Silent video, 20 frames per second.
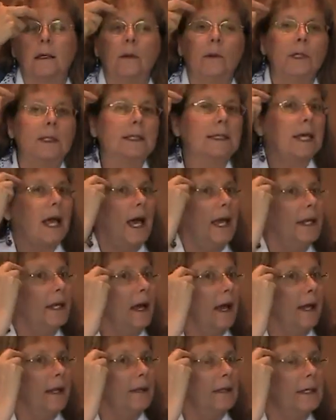Side
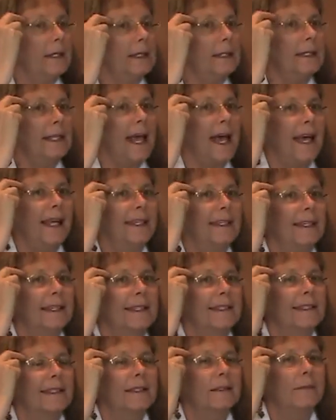eye. This
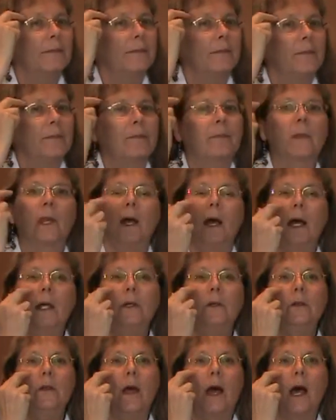sadness.
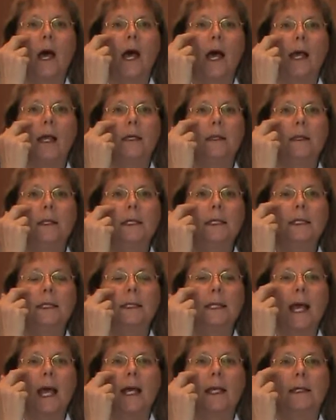Under the eye. This
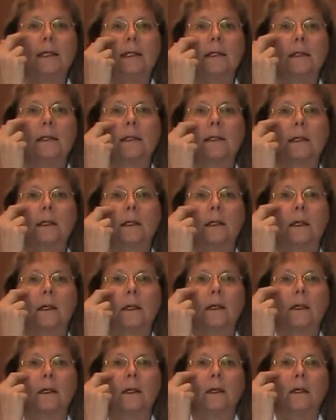sadness.
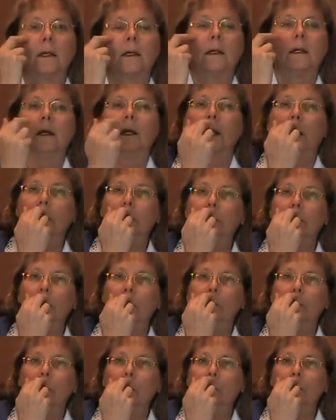Under
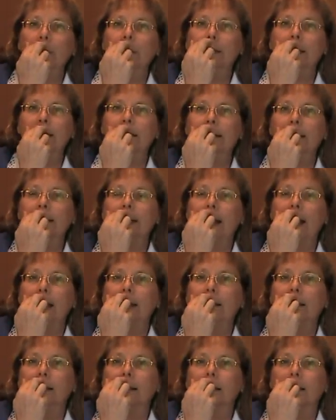the nose. This
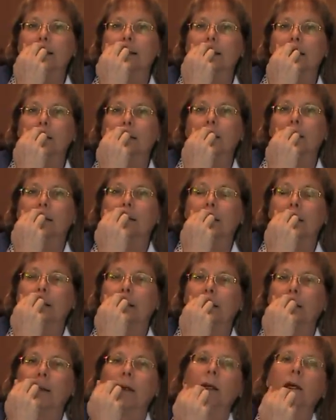sadness.
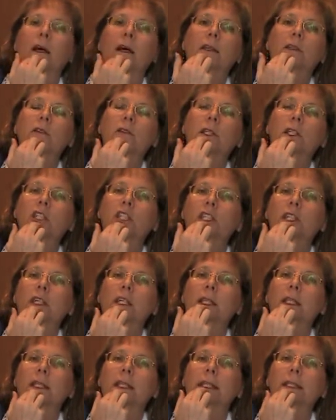Under the
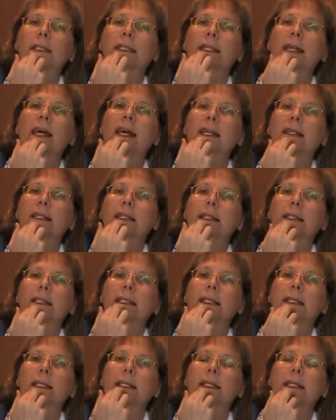chin. This
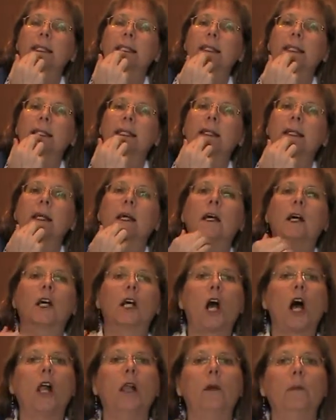sadness.
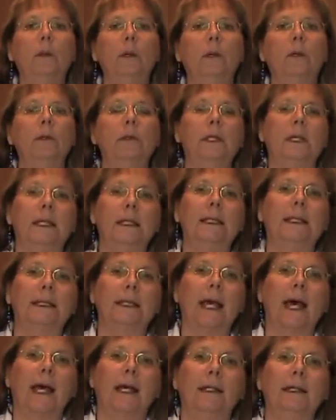Collarbone. This
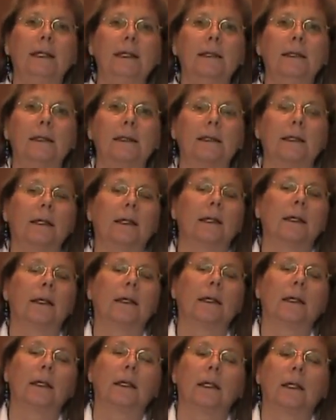sadness.
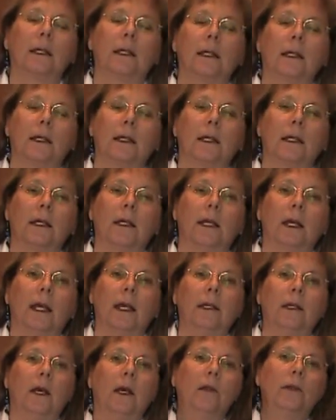
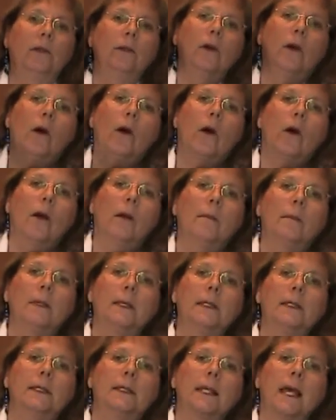And under the arm.
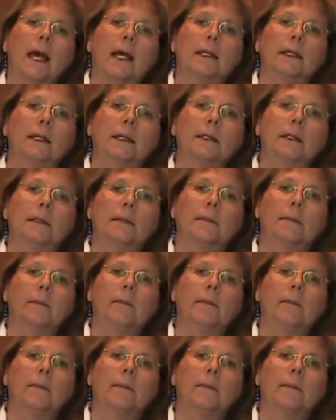This sadness.